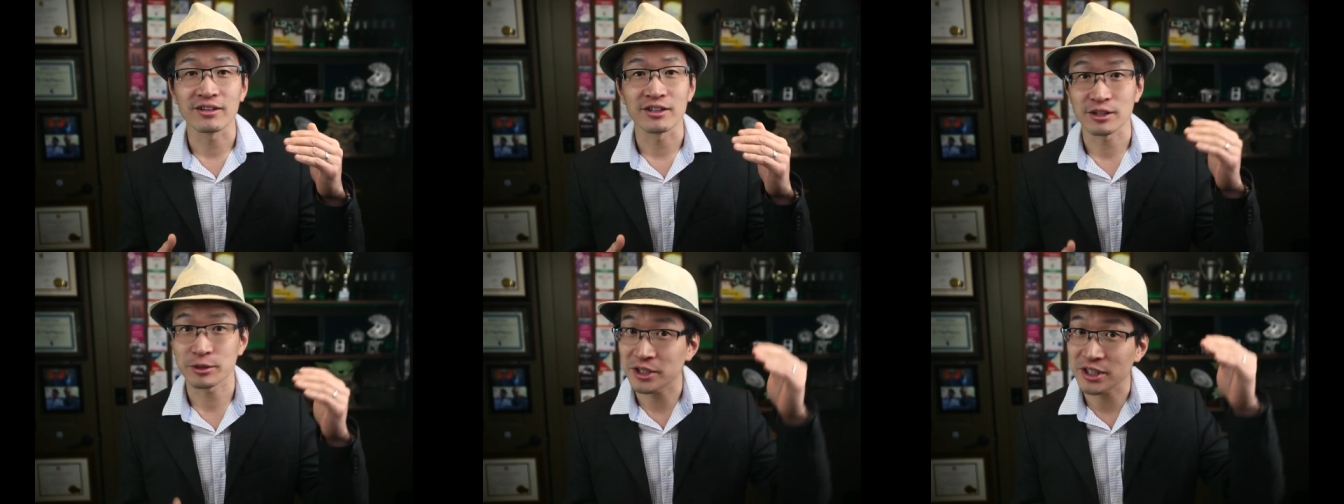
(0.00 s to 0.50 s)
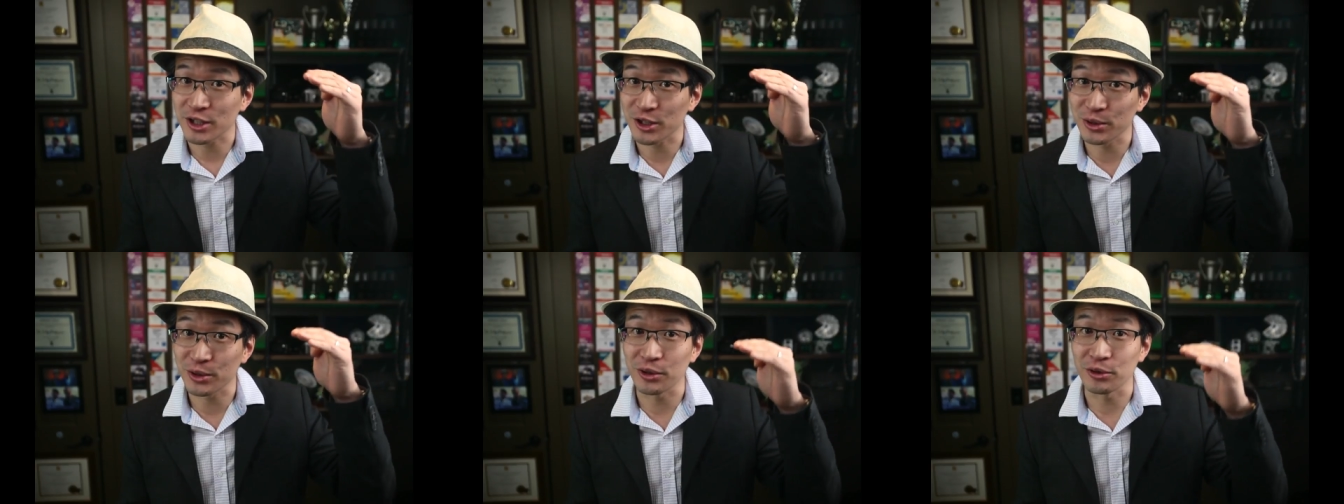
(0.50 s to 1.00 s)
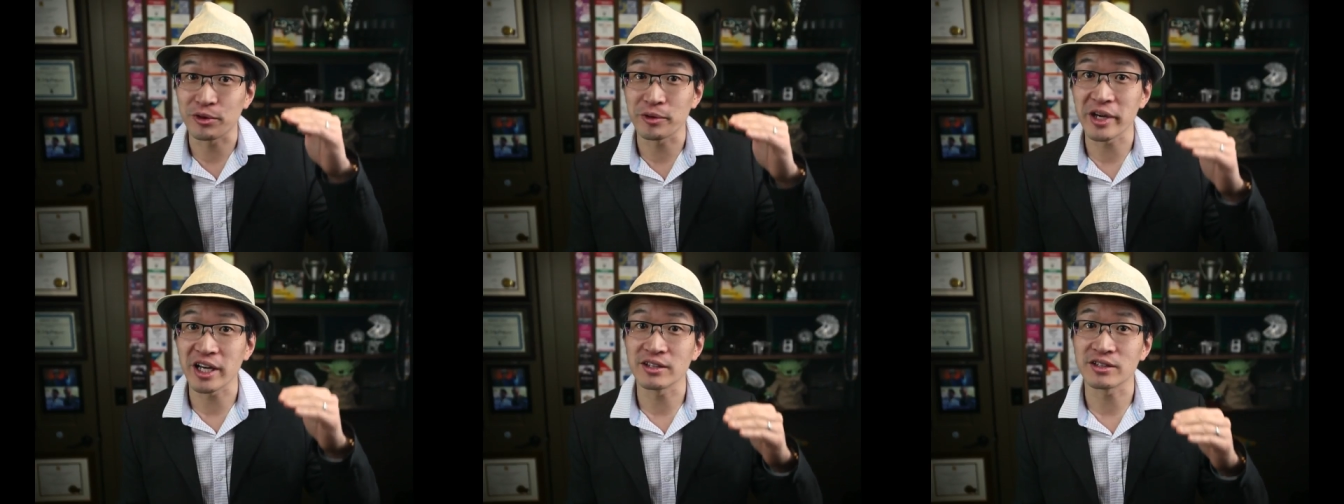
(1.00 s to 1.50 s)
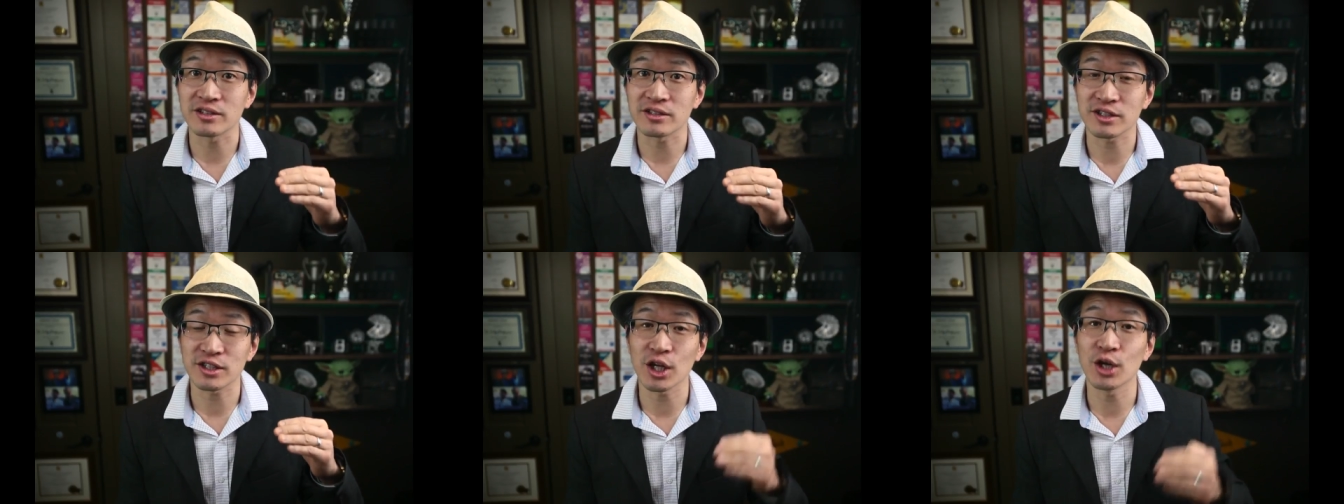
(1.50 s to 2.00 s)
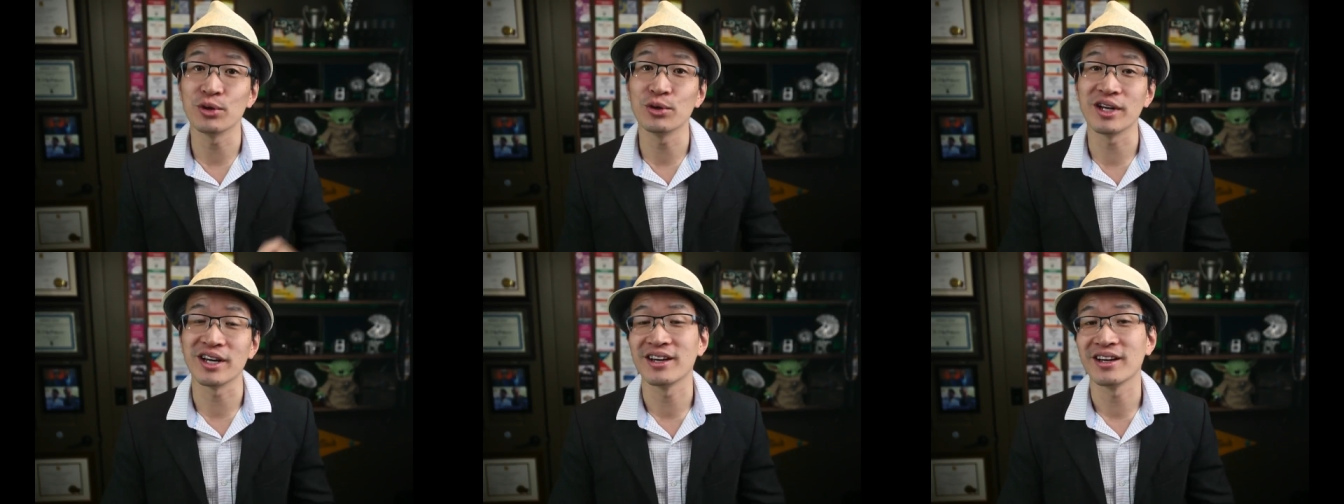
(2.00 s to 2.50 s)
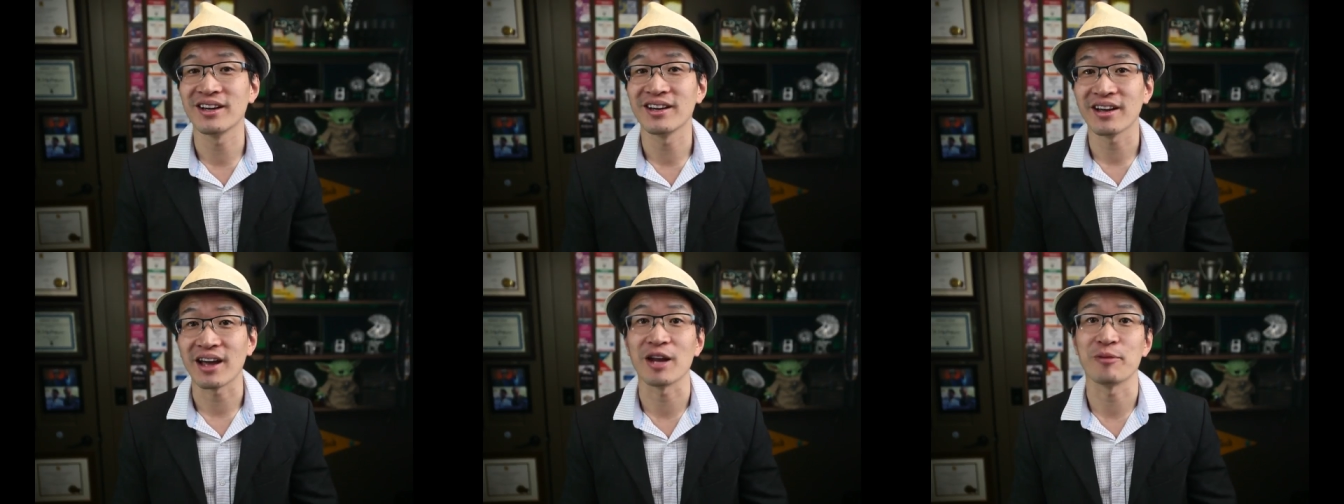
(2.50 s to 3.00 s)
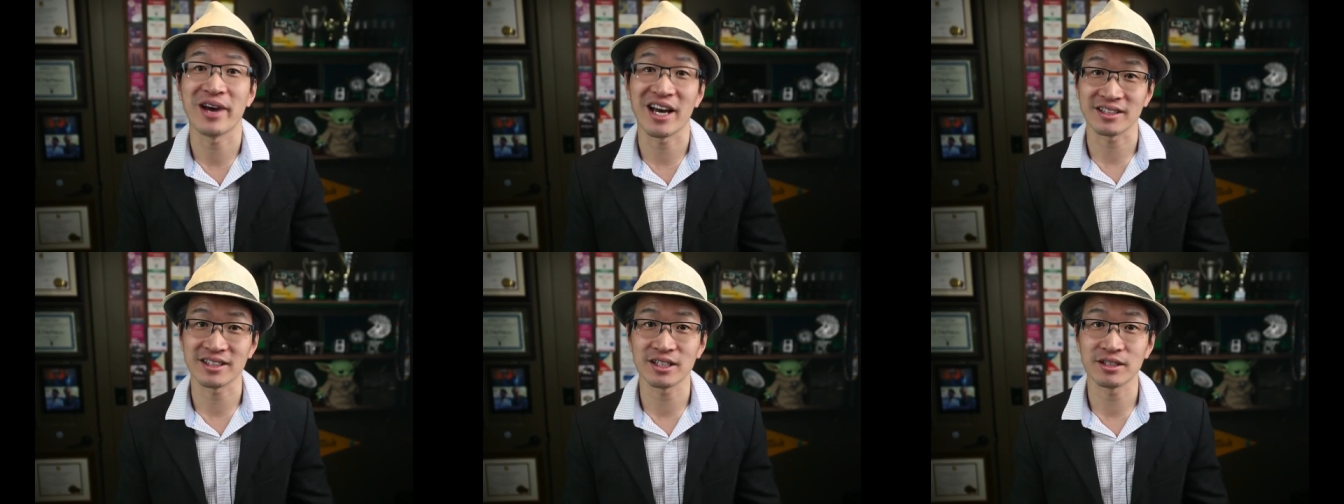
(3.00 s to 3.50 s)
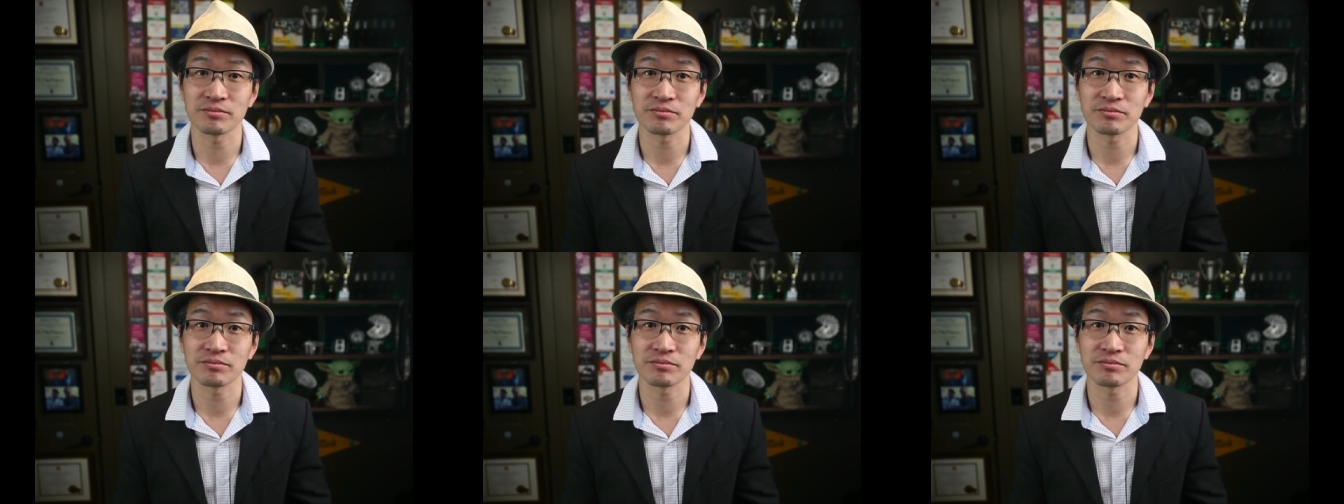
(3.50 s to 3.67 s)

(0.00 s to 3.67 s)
especially at Google, remains slowed at best.